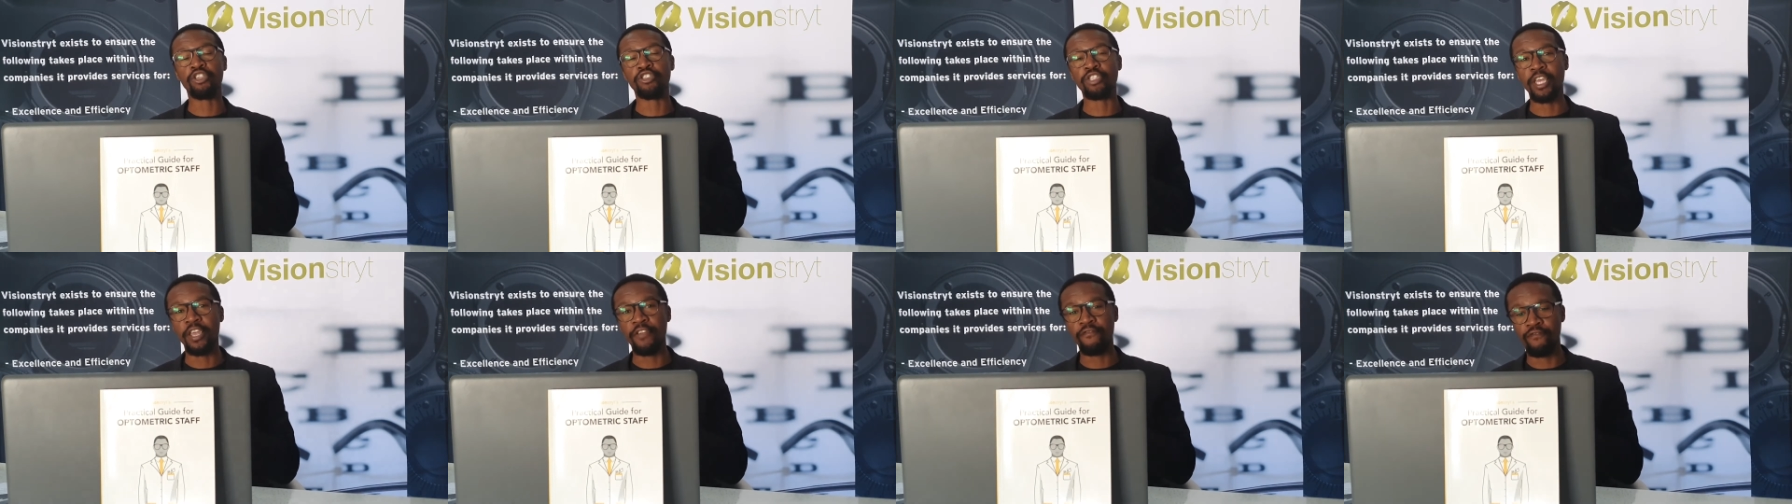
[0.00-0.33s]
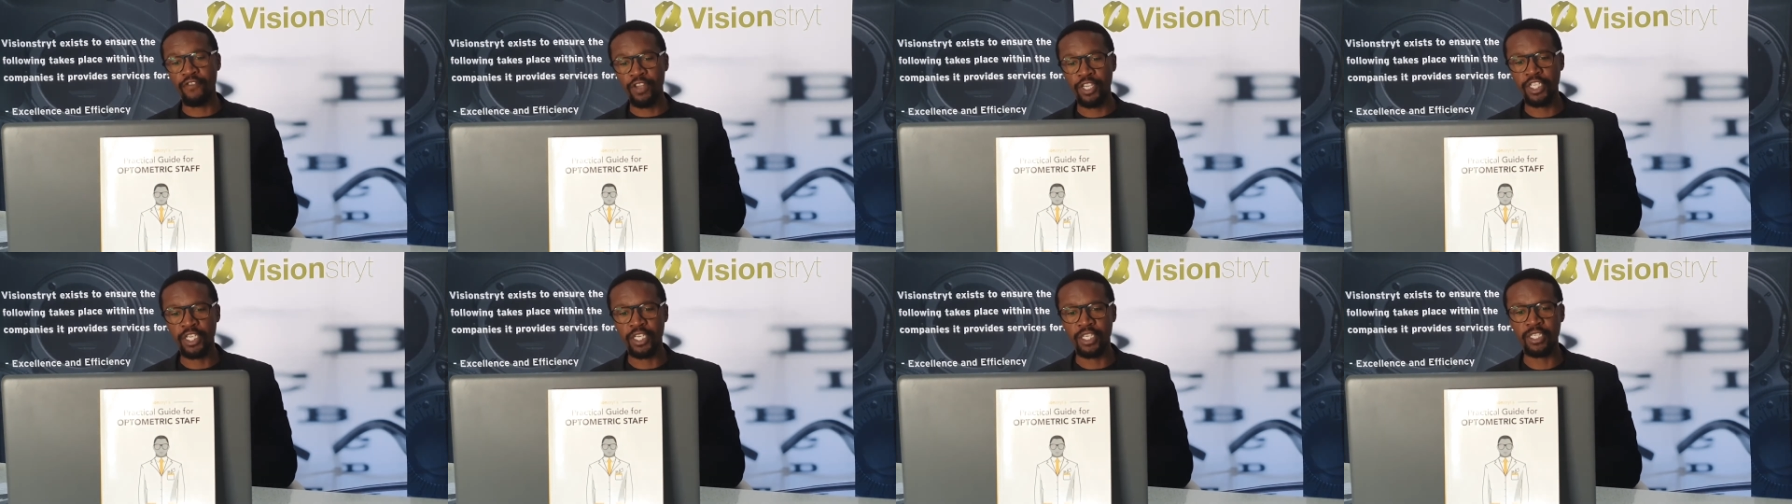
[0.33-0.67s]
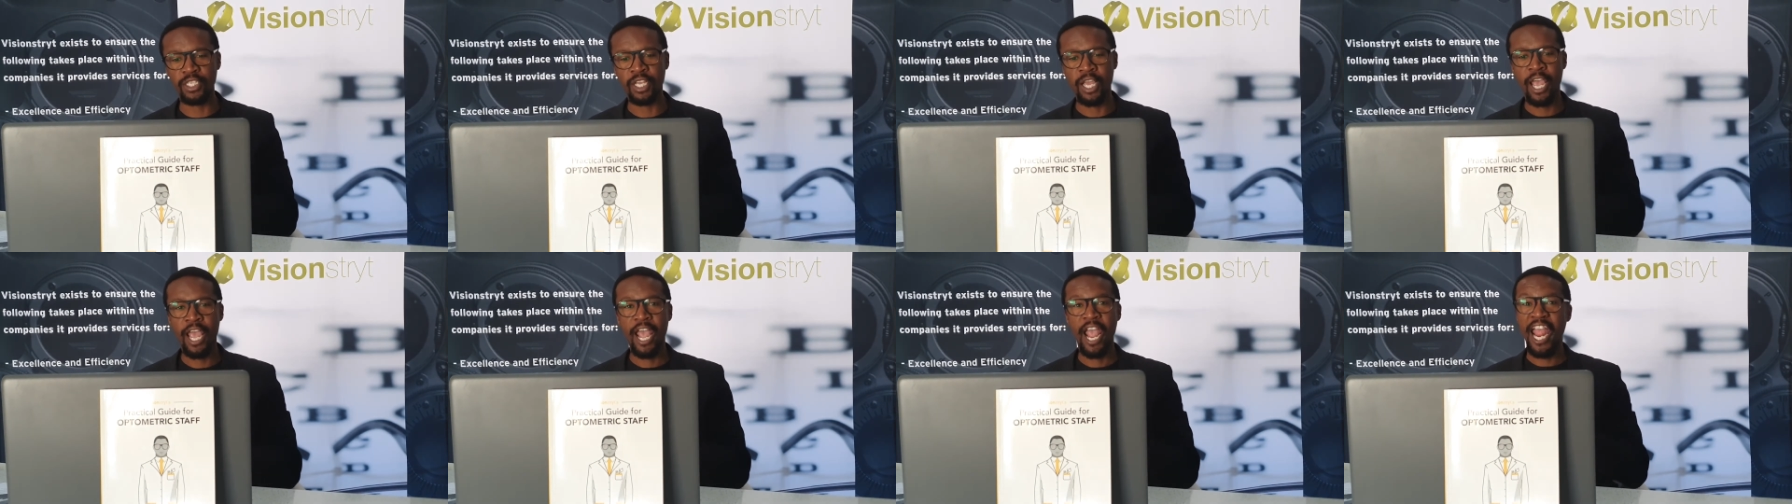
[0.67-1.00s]
to their visions
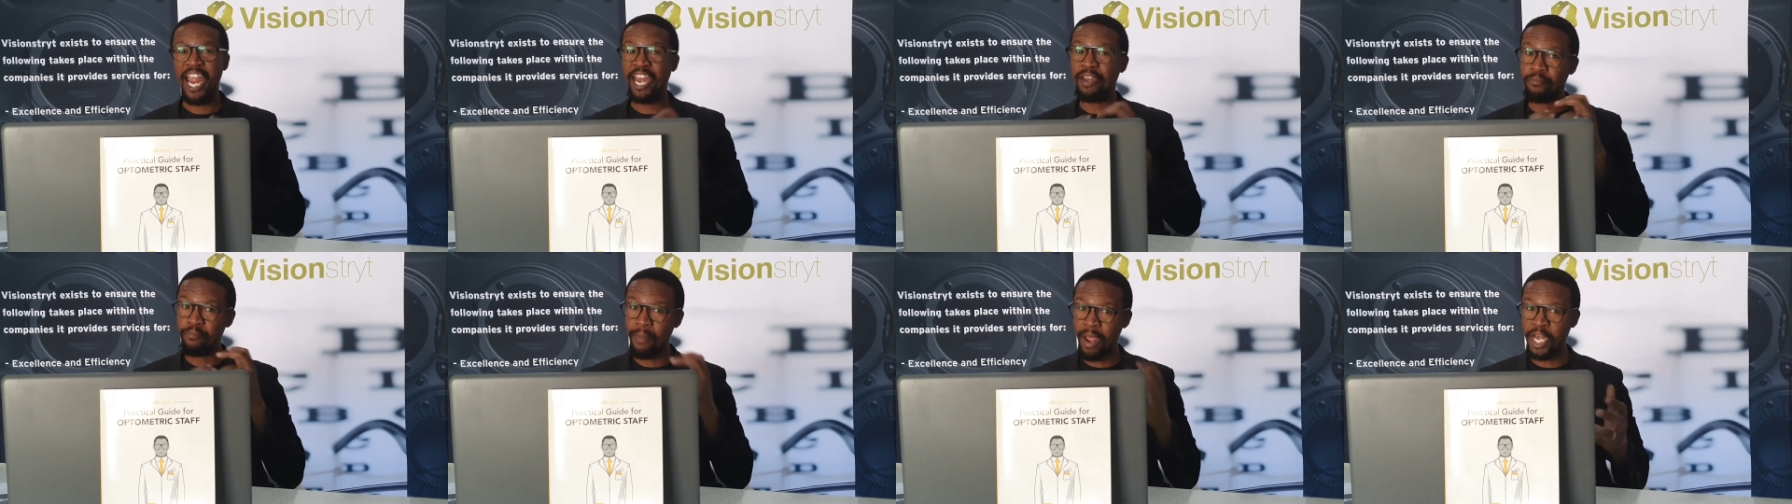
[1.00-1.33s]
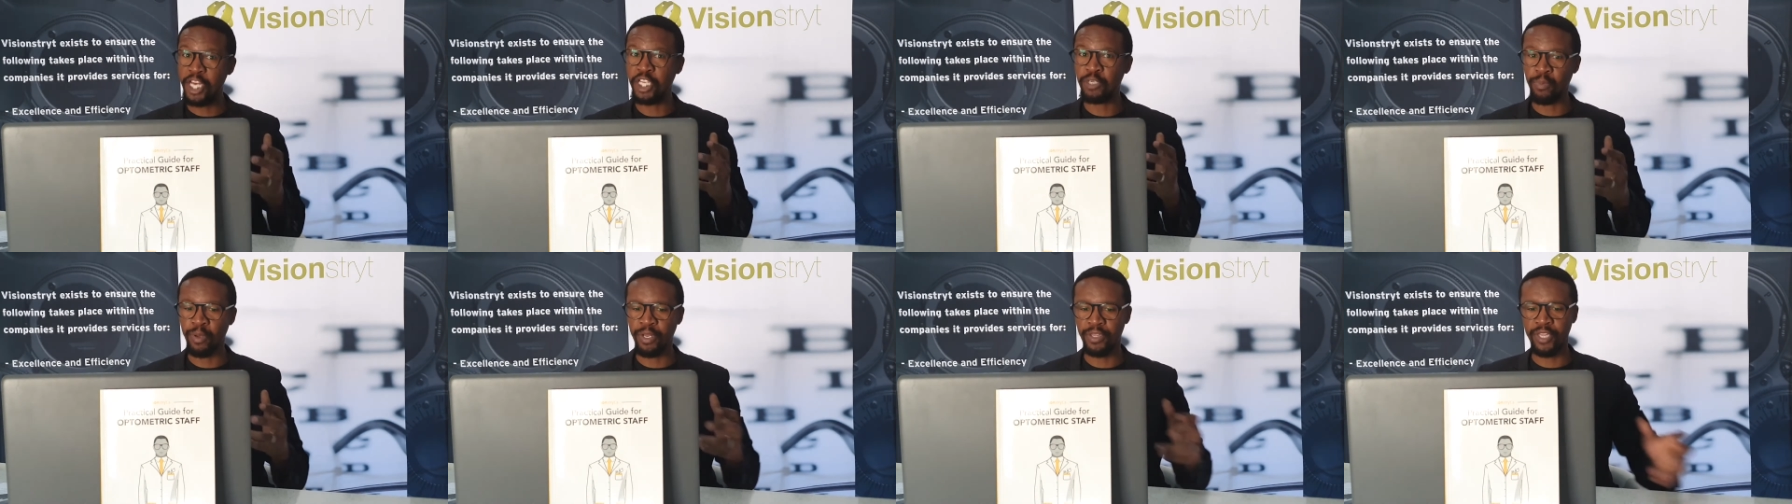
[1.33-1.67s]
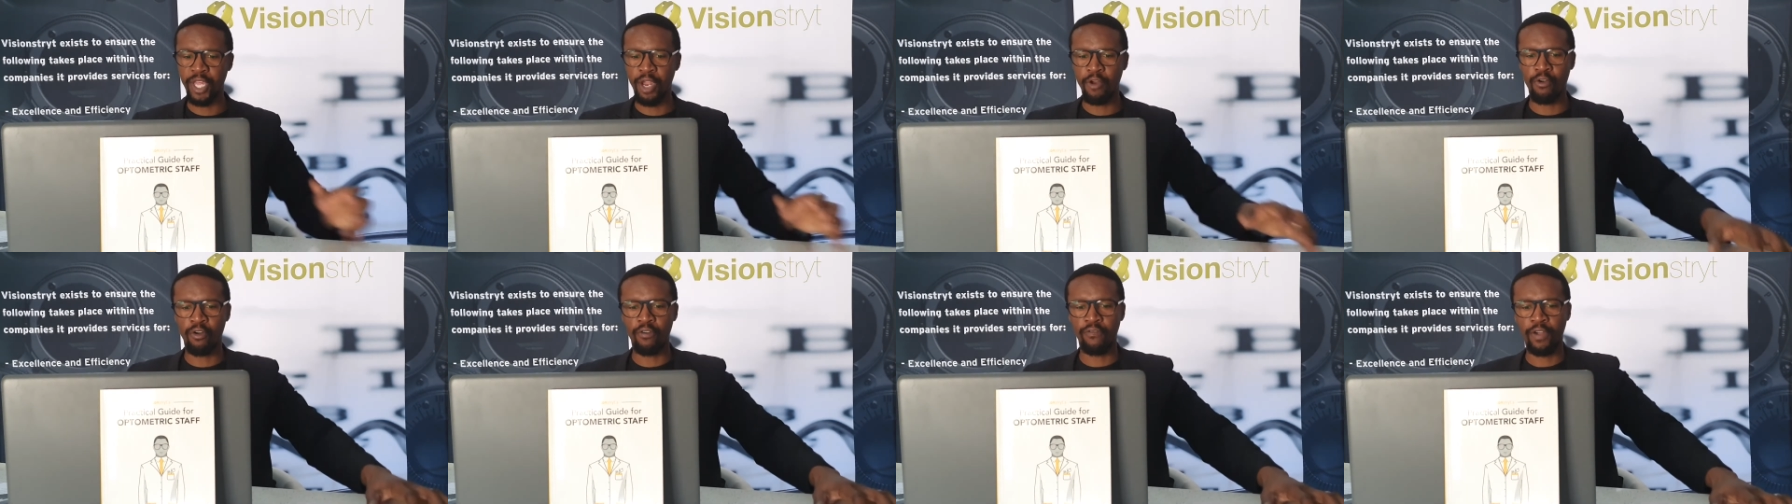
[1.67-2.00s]
and management
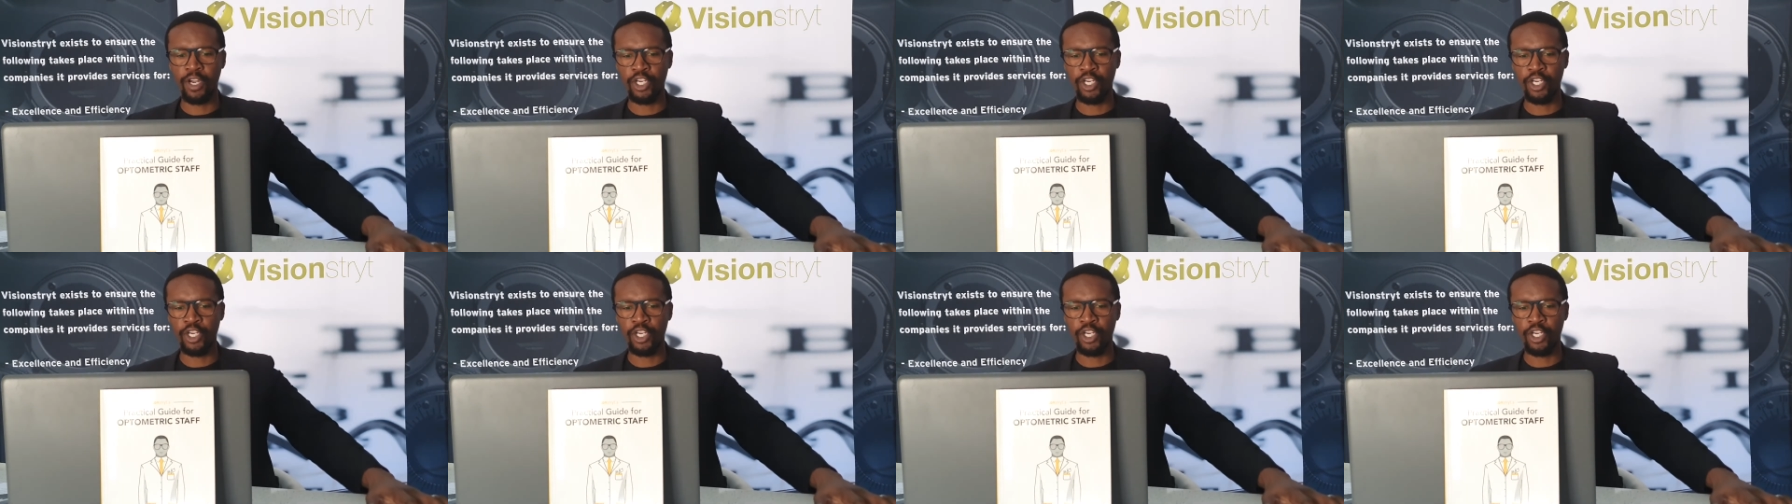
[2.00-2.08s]
thereof.